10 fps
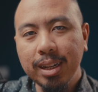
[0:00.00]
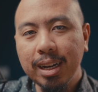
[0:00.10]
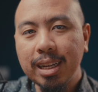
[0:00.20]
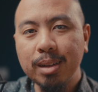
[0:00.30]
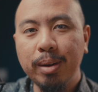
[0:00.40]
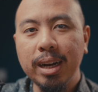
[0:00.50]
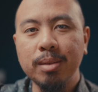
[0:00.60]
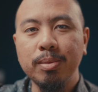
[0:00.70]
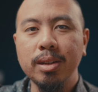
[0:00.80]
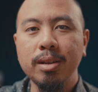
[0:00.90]
the least
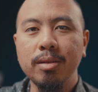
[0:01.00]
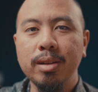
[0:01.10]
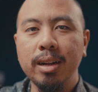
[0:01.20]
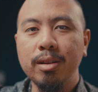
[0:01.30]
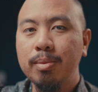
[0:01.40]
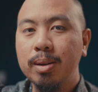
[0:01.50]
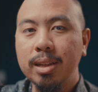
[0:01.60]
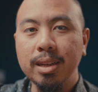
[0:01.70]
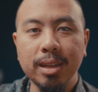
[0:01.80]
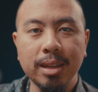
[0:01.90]
biased person to tell you about
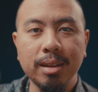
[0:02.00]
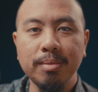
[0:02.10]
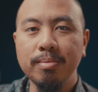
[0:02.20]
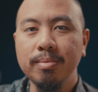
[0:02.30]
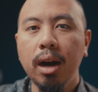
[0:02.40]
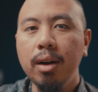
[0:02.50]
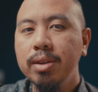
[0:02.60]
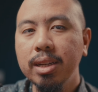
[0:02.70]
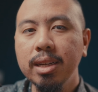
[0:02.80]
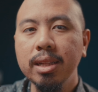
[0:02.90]
this system.
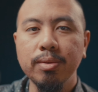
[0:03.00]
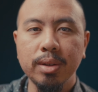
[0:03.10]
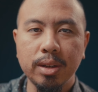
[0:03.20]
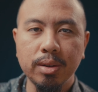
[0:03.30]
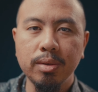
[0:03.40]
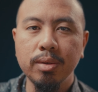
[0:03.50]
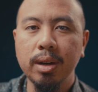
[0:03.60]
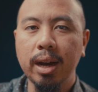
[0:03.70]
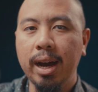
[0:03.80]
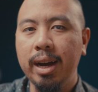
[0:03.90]
Obviously, that was a
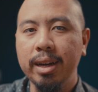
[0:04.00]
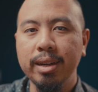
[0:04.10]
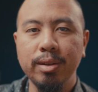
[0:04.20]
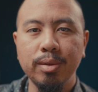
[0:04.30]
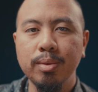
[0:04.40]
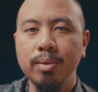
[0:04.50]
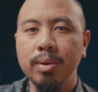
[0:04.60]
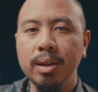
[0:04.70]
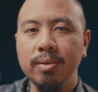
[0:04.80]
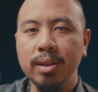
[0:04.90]
joke. I do
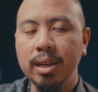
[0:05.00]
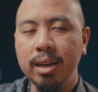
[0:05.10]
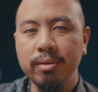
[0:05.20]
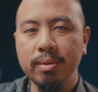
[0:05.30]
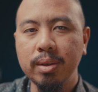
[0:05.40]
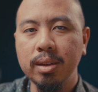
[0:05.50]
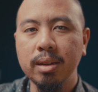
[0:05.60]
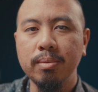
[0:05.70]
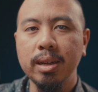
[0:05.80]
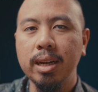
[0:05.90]
love the EFM
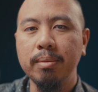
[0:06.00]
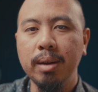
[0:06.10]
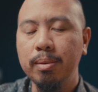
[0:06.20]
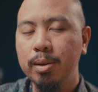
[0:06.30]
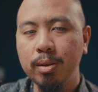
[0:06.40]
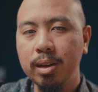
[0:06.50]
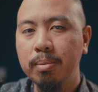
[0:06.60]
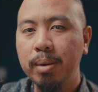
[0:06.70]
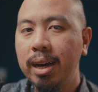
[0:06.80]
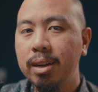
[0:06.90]
system and I'm absolutely
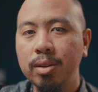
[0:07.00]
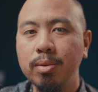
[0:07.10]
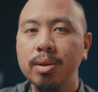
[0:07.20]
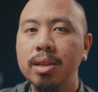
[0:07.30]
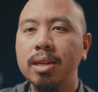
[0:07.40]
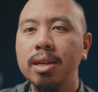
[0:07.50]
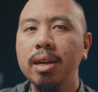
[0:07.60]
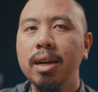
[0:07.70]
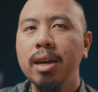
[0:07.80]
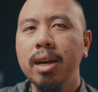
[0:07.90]
biased towards it.
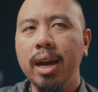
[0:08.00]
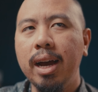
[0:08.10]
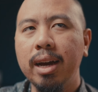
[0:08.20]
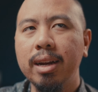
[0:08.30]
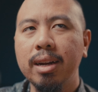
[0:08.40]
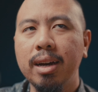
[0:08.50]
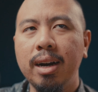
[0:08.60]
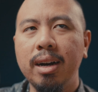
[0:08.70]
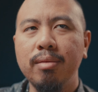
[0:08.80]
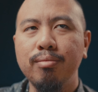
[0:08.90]
And
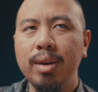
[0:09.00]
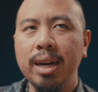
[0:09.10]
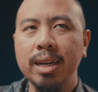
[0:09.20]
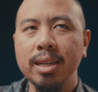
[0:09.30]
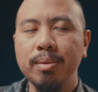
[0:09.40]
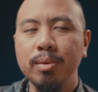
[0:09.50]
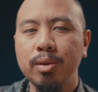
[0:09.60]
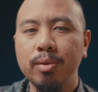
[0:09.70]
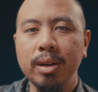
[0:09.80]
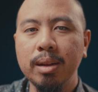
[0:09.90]
um, I guess I'm
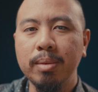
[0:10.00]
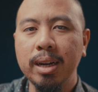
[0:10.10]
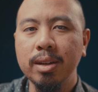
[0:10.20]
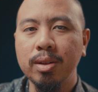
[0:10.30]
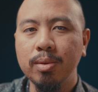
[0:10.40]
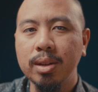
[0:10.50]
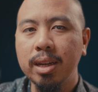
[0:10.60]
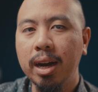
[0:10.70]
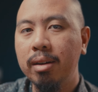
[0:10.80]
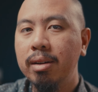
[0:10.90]
also really biased towards
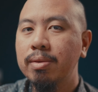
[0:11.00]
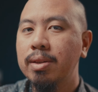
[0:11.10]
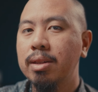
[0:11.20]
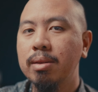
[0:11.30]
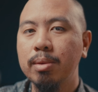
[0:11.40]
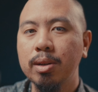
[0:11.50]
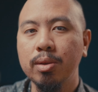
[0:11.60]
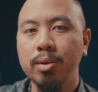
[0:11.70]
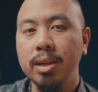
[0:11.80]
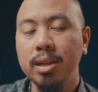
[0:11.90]
the RF system because
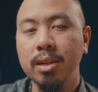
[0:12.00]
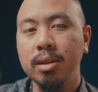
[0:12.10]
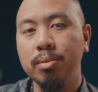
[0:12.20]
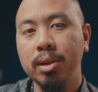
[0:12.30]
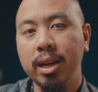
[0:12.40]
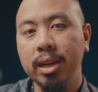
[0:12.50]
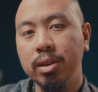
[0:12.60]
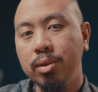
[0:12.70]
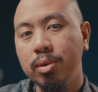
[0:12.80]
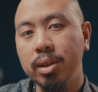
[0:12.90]
those are the systems that I
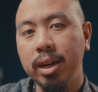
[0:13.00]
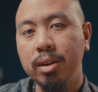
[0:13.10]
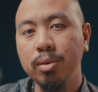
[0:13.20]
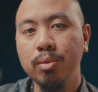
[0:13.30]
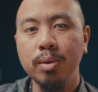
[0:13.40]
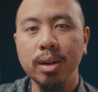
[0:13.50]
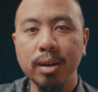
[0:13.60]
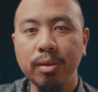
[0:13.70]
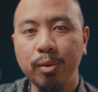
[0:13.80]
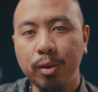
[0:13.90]
use and do
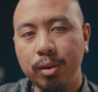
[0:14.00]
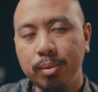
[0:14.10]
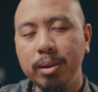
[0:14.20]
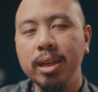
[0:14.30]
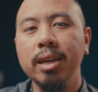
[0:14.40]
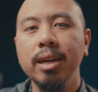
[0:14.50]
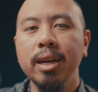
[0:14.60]
work for me.